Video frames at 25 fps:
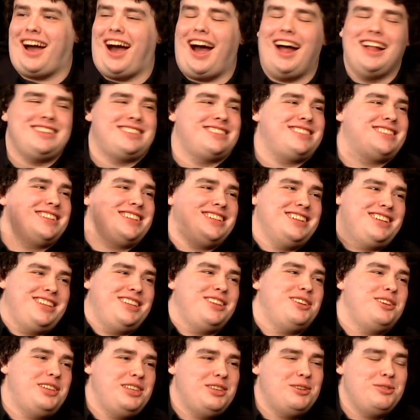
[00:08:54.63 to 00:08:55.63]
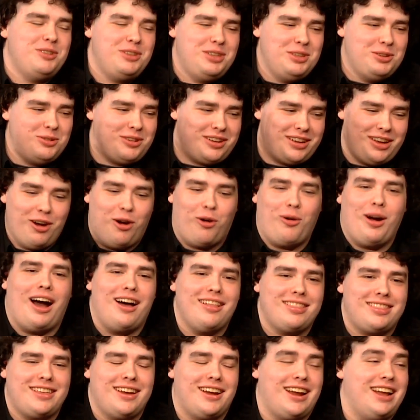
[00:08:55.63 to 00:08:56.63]
constantly, you go
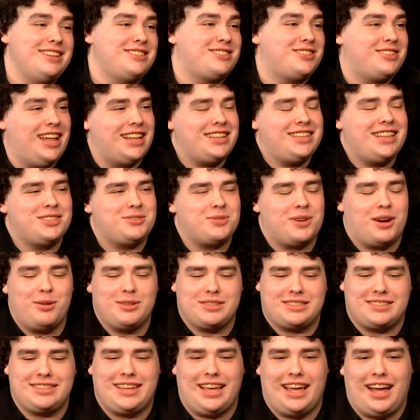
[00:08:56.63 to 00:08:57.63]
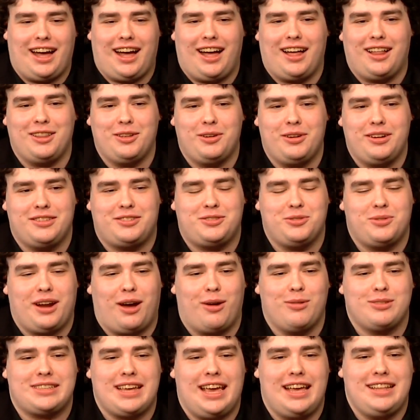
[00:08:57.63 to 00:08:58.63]
out there. And so that's what I was alluding to when
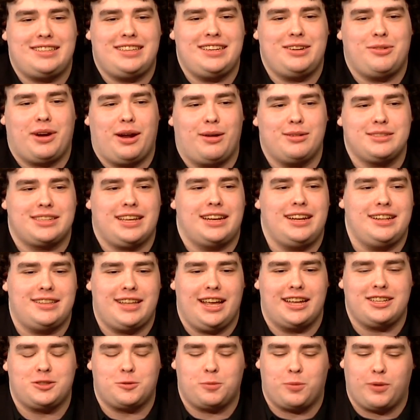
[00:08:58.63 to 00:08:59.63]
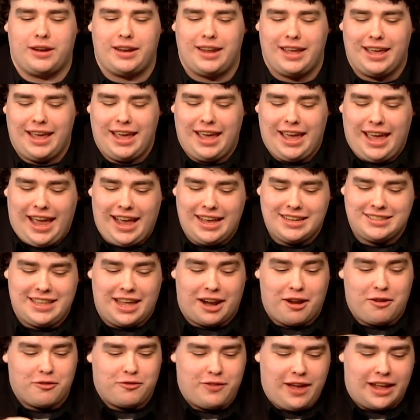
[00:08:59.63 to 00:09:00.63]
I was 18, when I was getting desperate, is
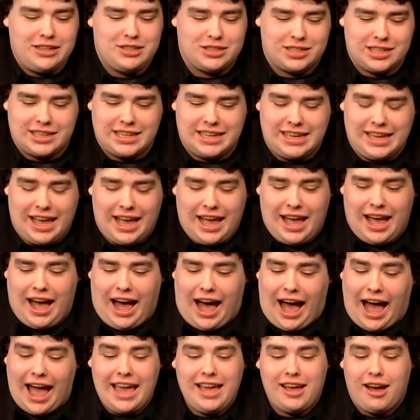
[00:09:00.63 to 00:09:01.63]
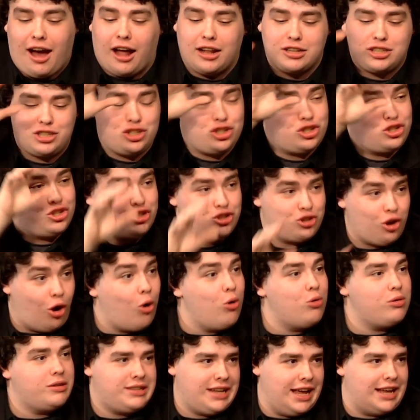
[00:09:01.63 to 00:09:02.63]
that eventually I got
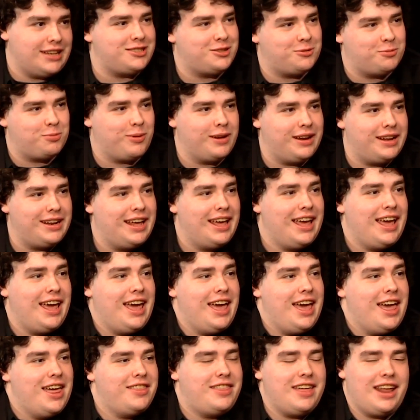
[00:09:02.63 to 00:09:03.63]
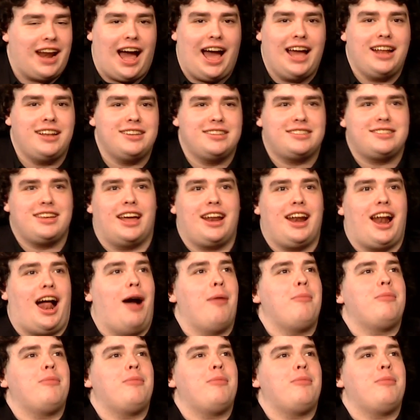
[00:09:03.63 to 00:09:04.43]
so desperate that I decided